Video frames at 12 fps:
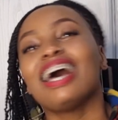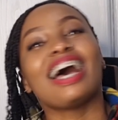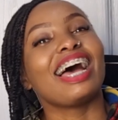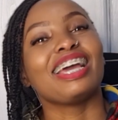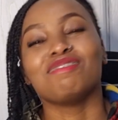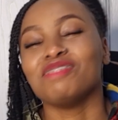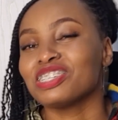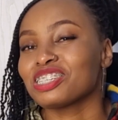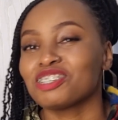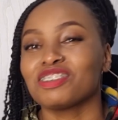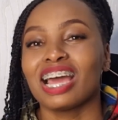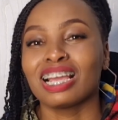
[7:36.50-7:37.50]
I am
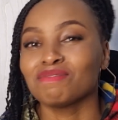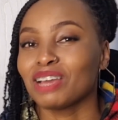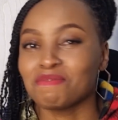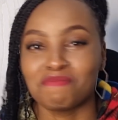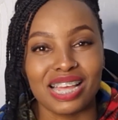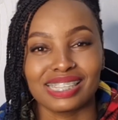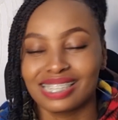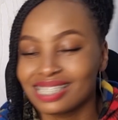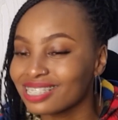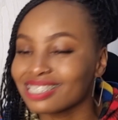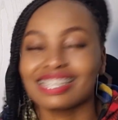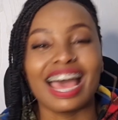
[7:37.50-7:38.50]
just trying my
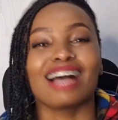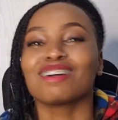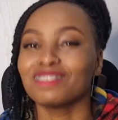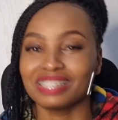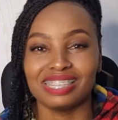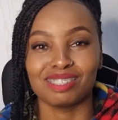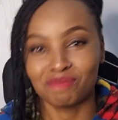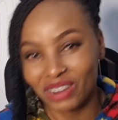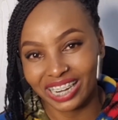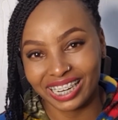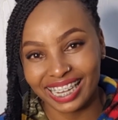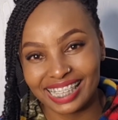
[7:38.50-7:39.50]
best to tackle these
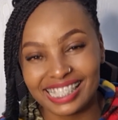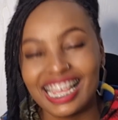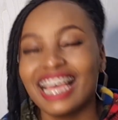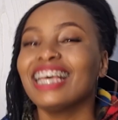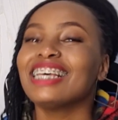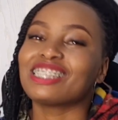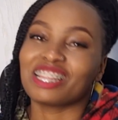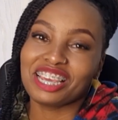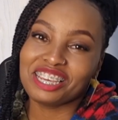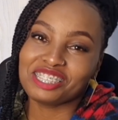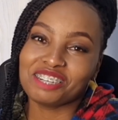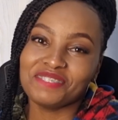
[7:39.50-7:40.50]
markets. So
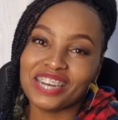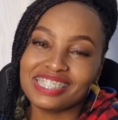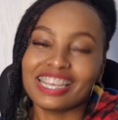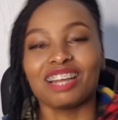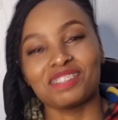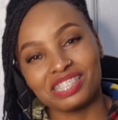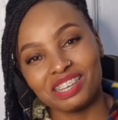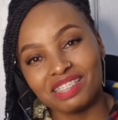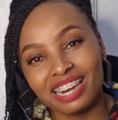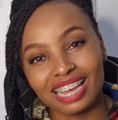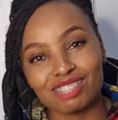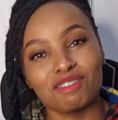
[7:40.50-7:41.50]
thank you so much, and I'll see you in the
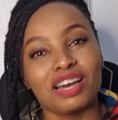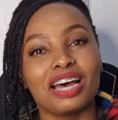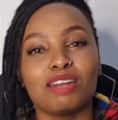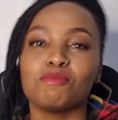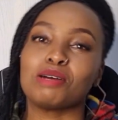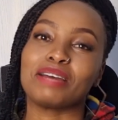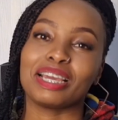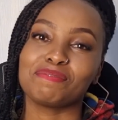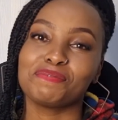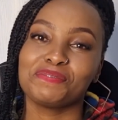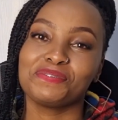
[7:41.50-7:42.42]
next one. Bye-bye.